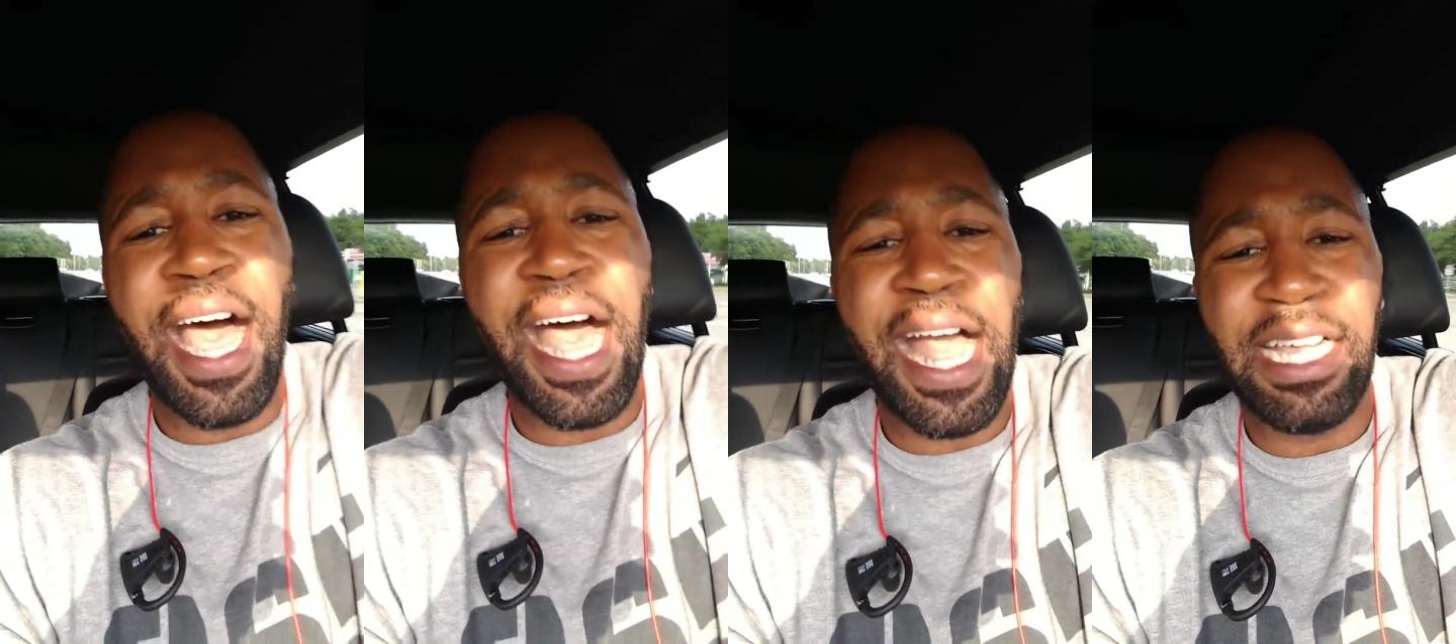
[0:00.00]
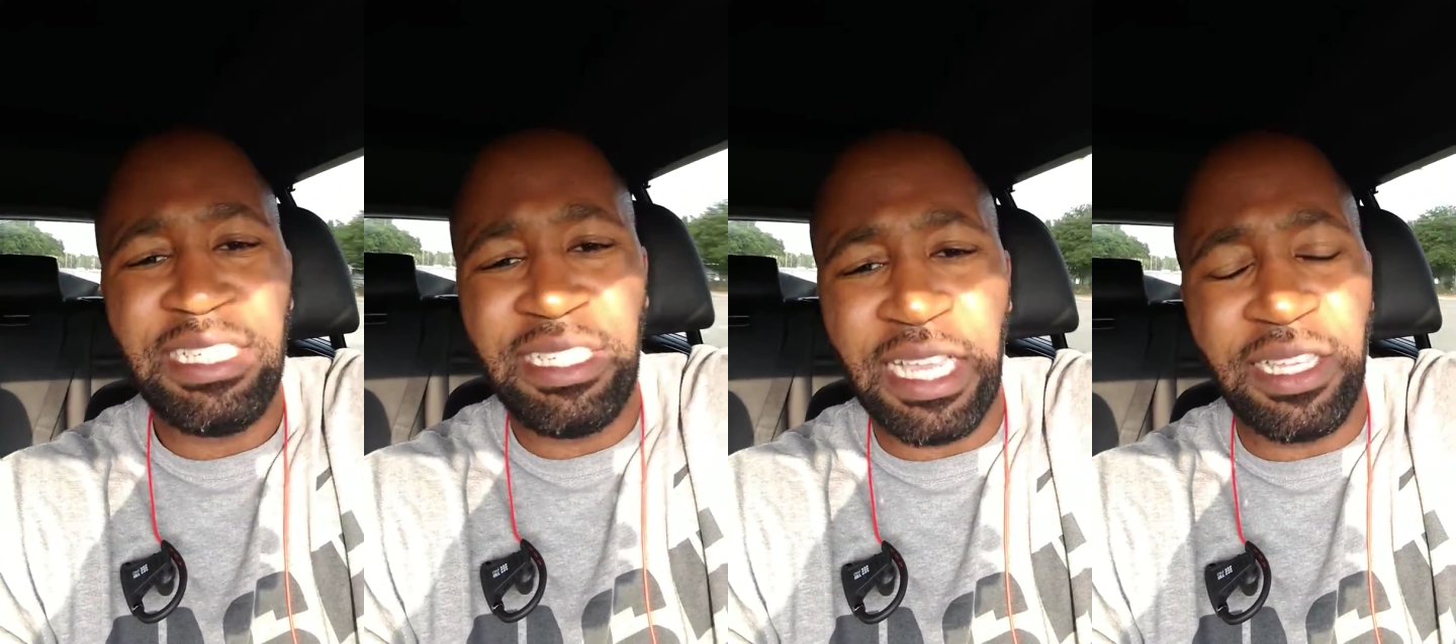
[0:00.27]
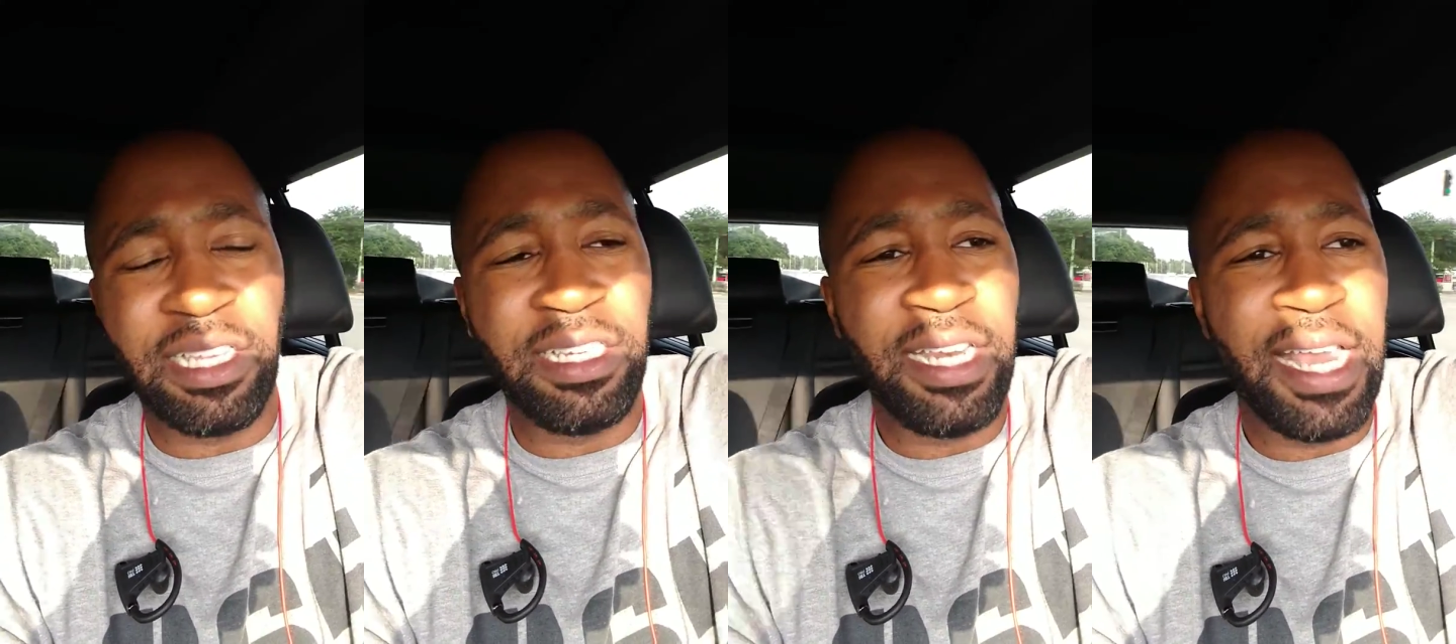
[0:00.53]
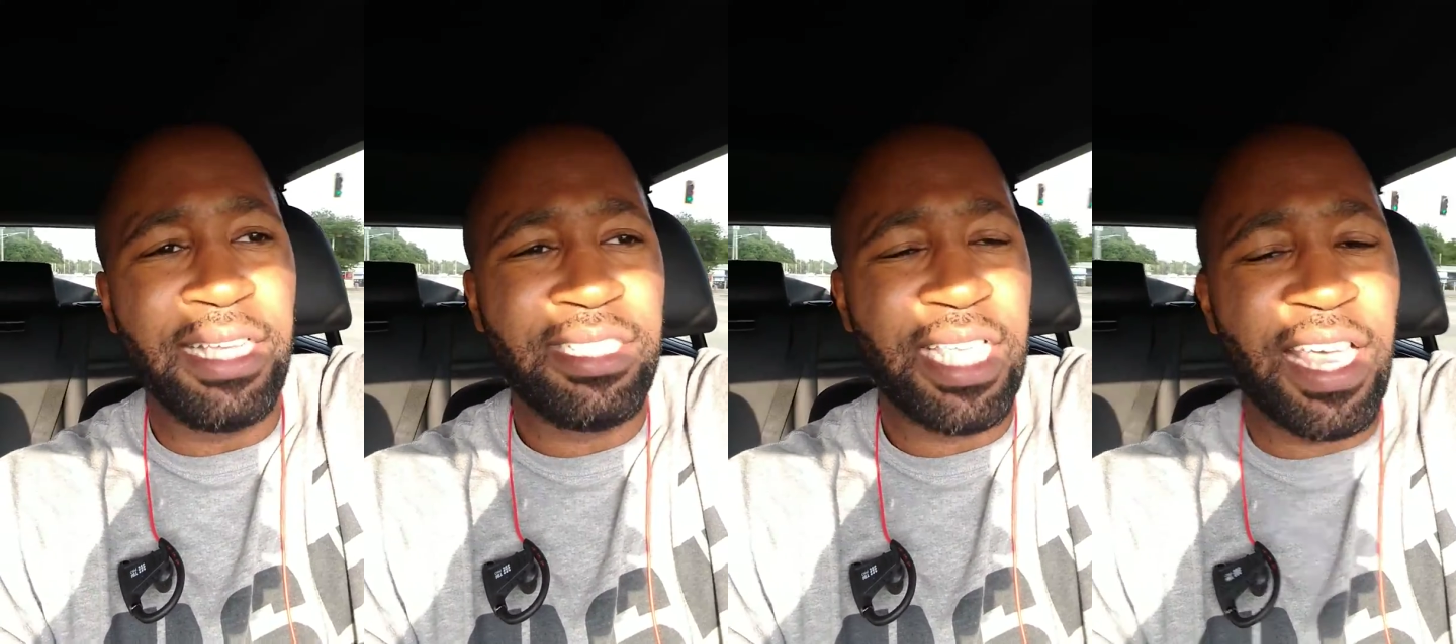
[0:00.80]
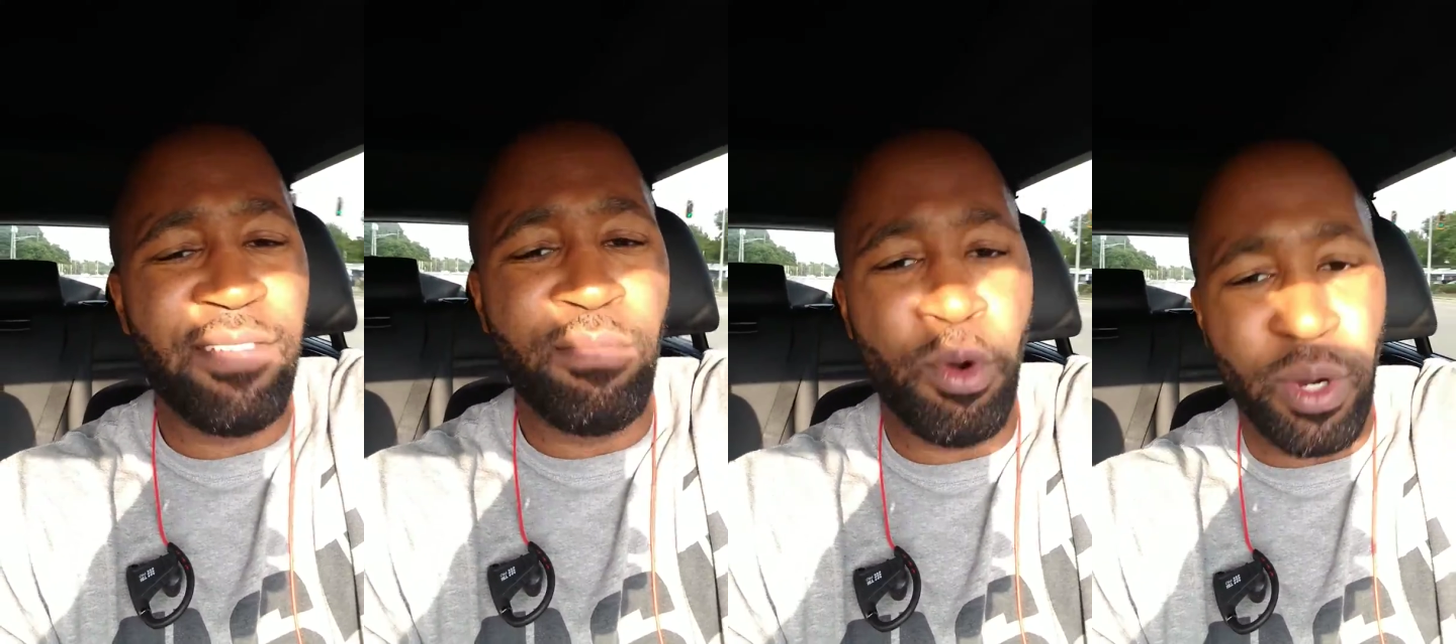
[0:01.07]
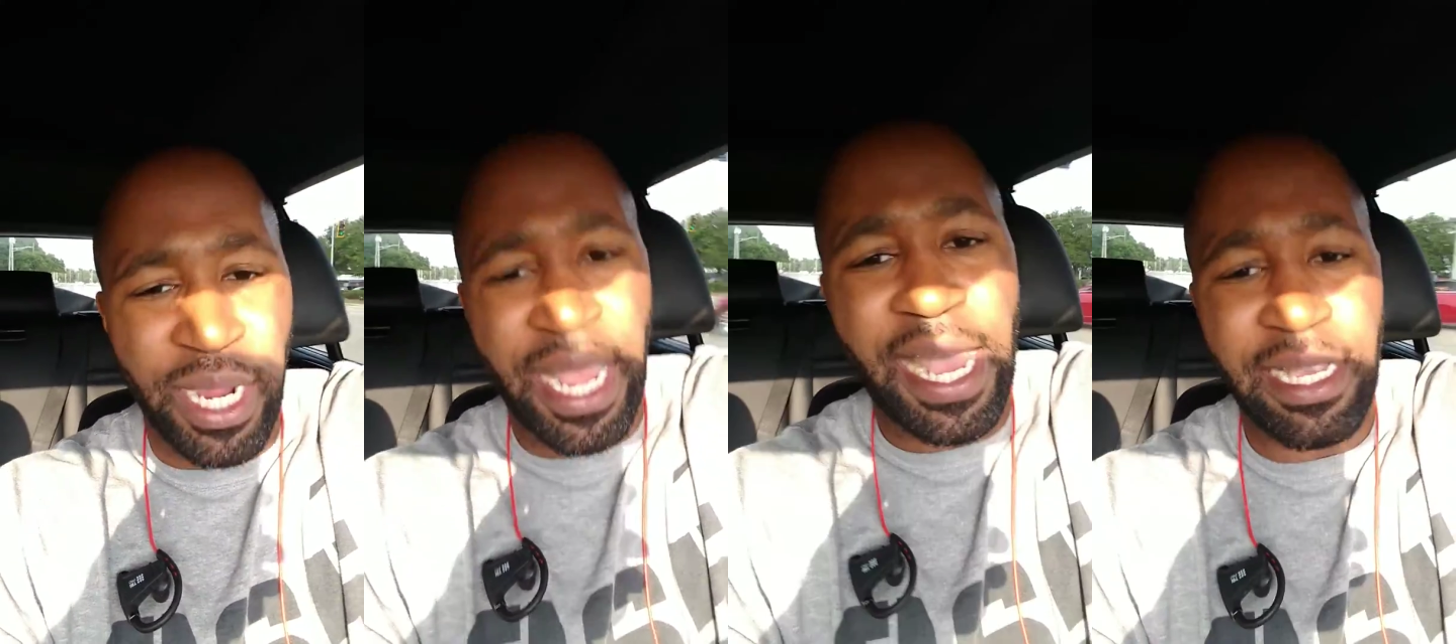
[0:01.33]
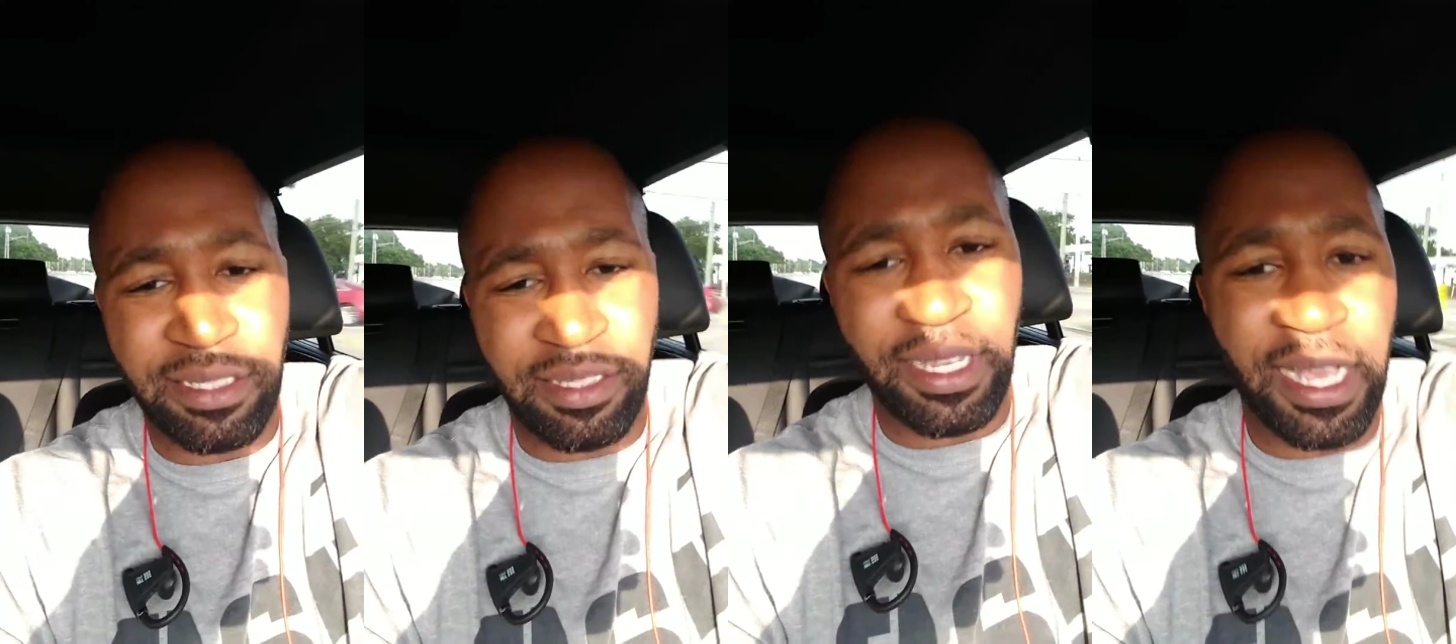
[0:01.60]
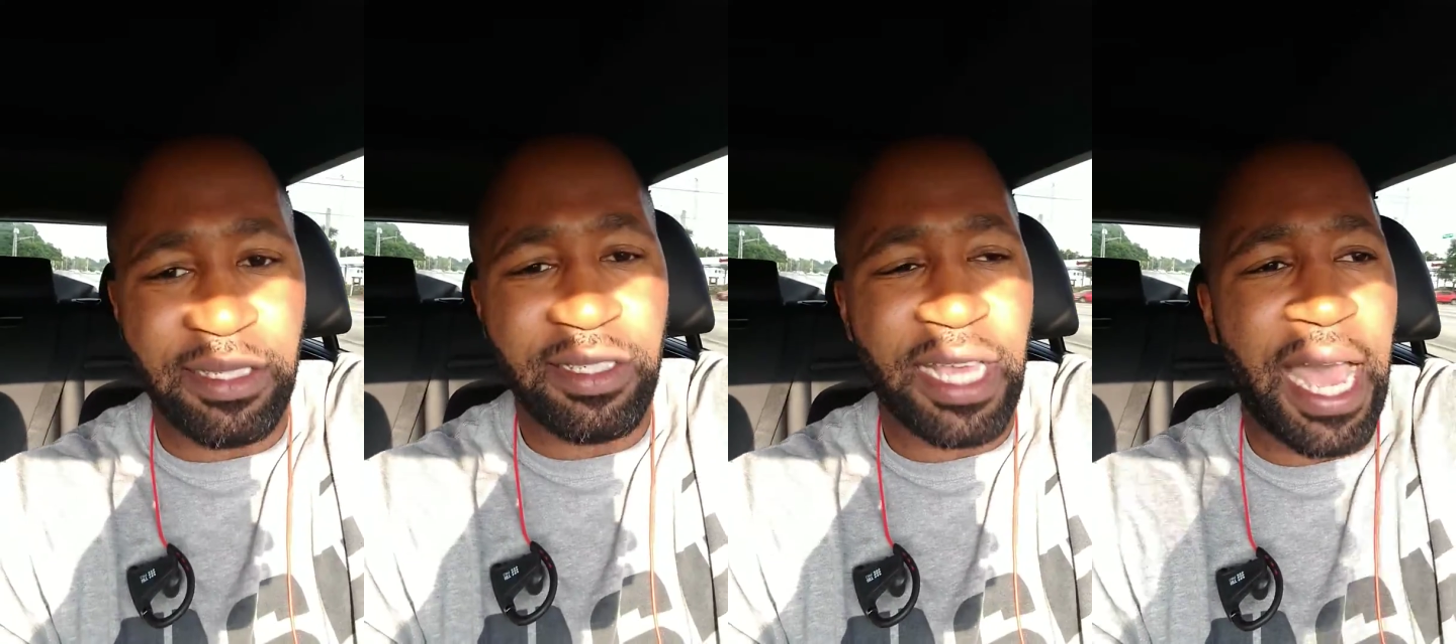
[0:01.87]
I say the Knicks have more assets.